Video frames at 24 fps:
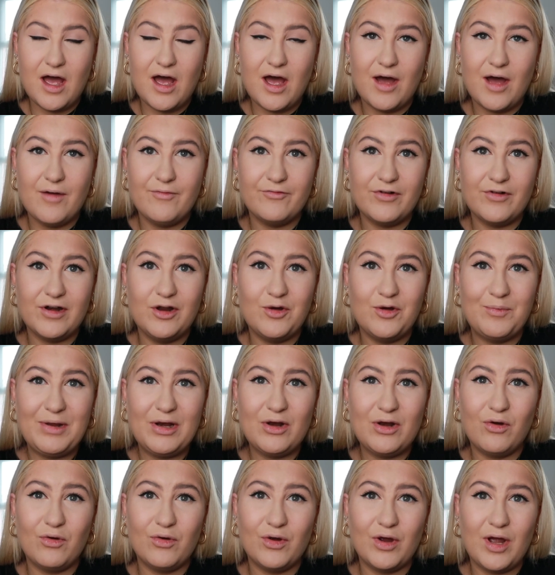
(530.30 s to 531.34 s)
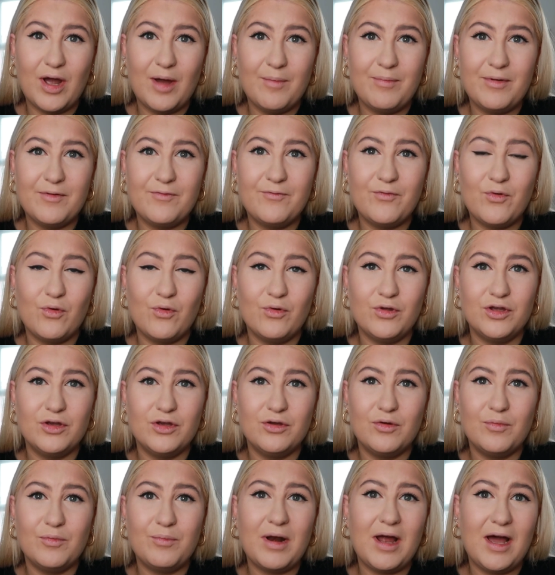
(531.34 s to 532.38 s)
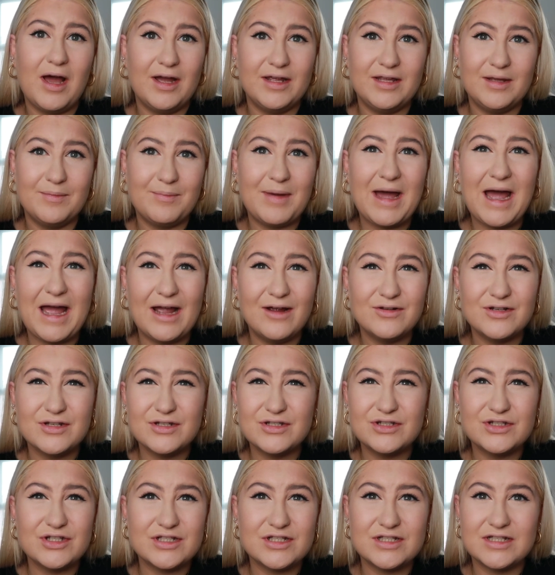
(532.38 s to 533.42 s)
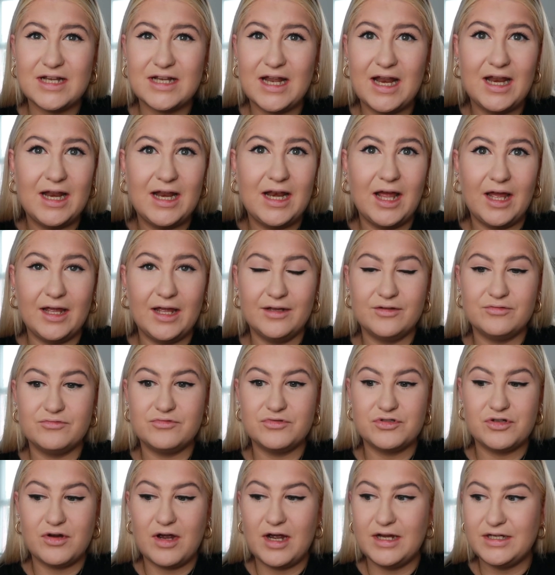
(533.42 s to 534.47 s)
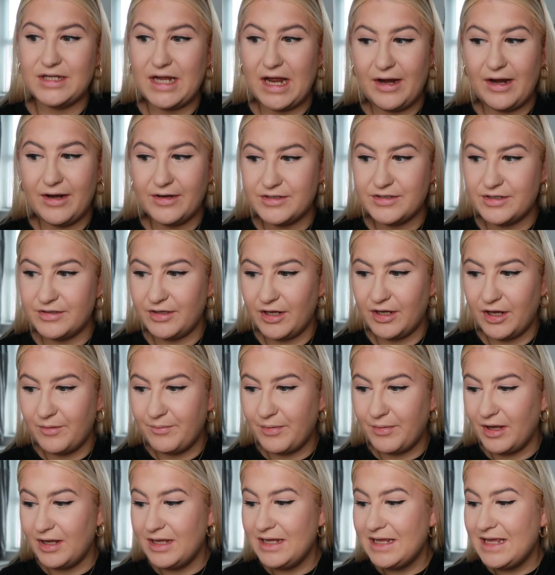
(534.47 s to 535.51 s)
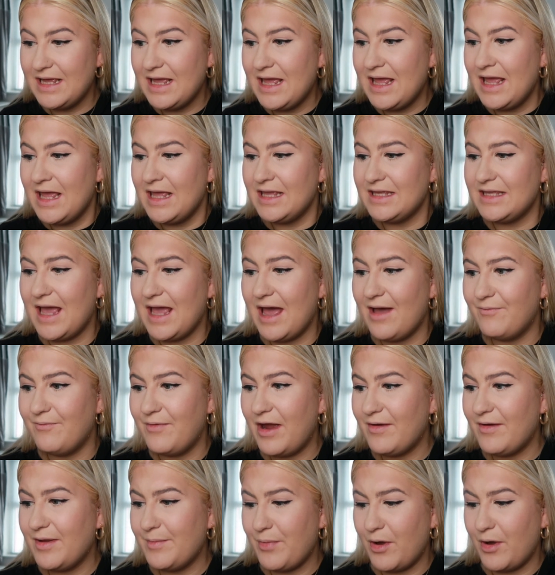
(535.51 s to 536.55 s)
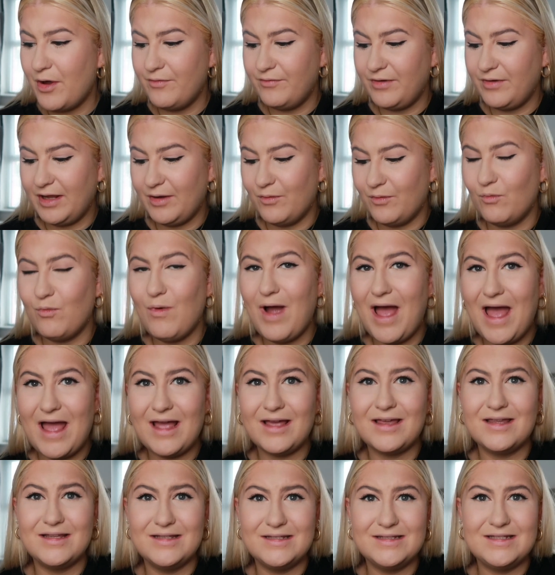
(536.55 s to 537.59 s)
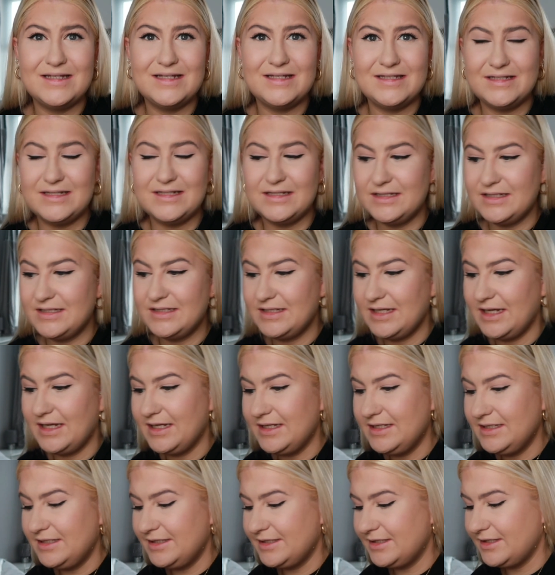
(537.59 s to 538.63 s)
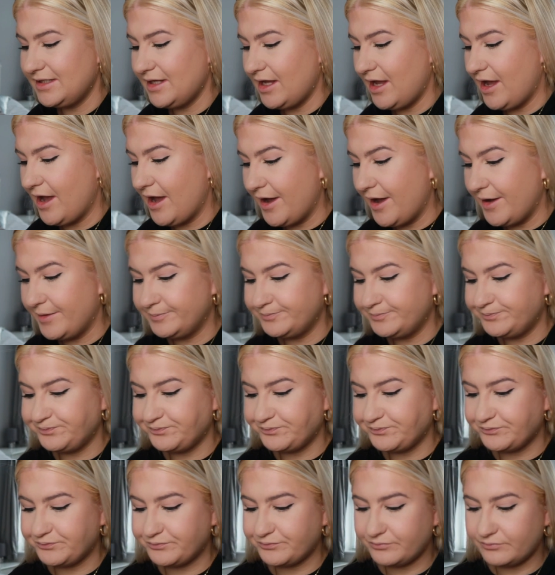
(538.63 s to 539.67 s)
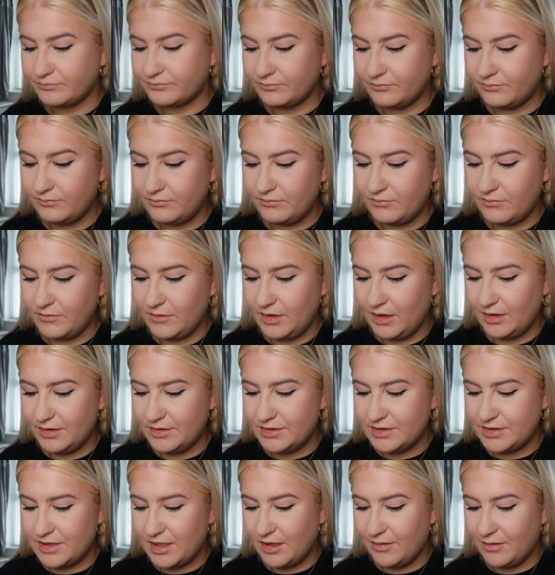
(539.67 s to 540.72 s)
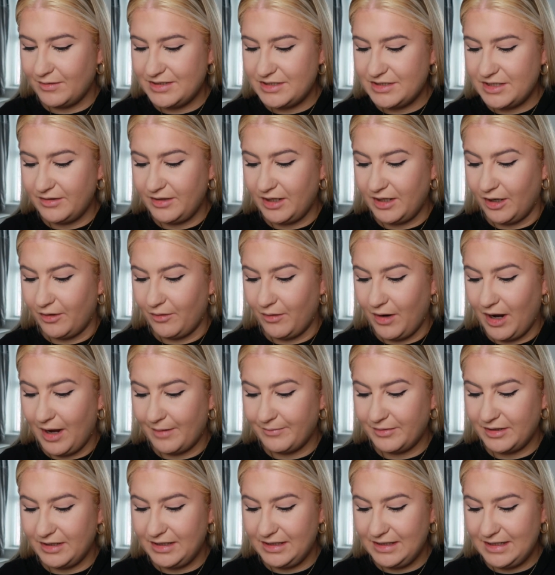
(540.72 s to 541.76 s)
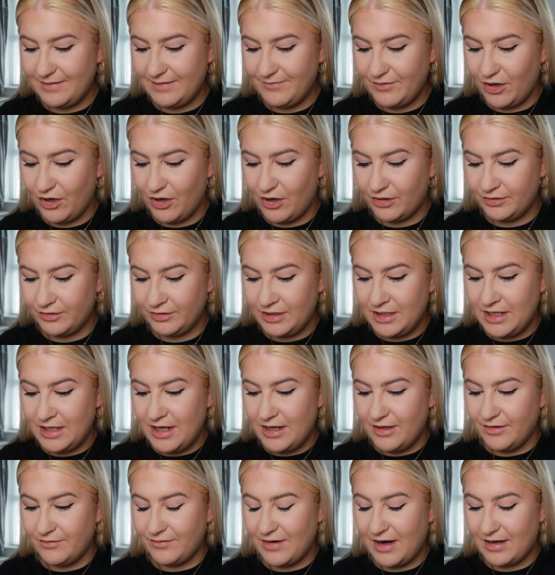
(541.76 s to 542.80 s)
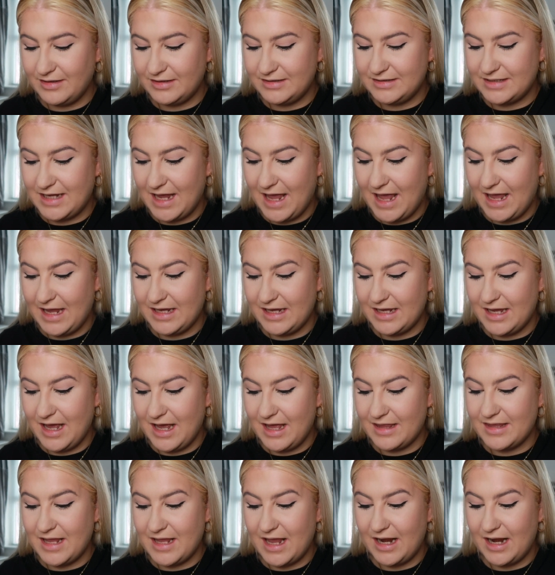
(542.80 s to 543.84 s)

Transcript: for a little bit longer before you apply your powders, just to let it like dry down. I don't know, but yeah, both like wet consistencies. So I don't know, I'm gonna leave it on throughout the day, and